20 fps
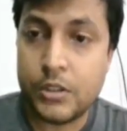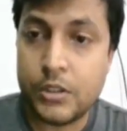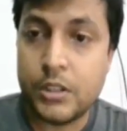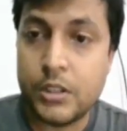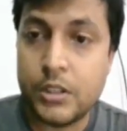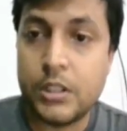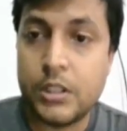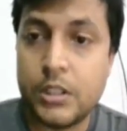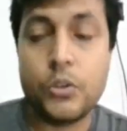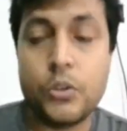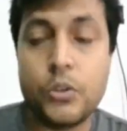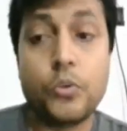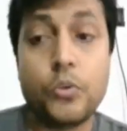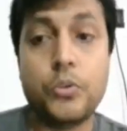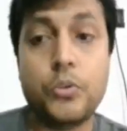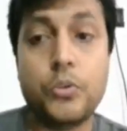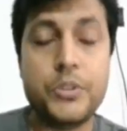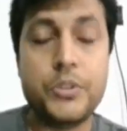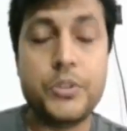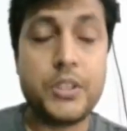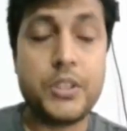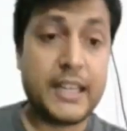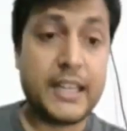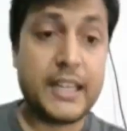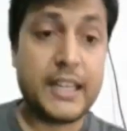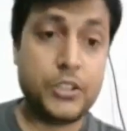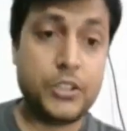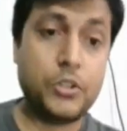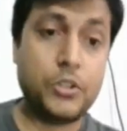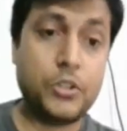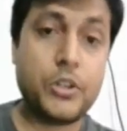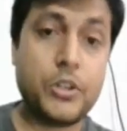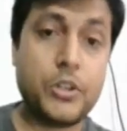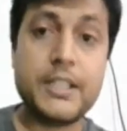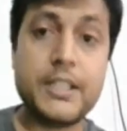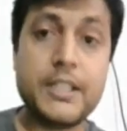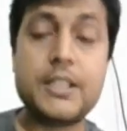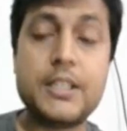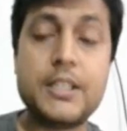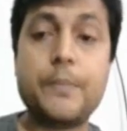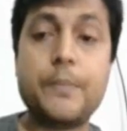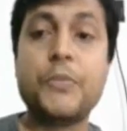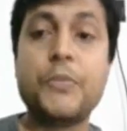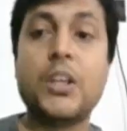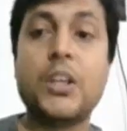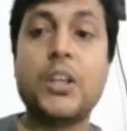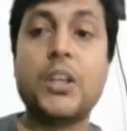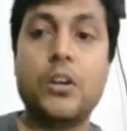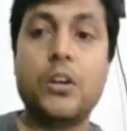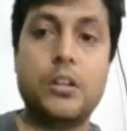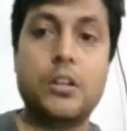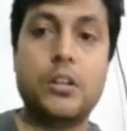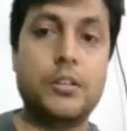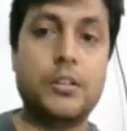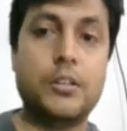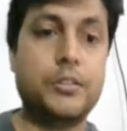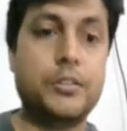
now who is a bacteriologist? Uh,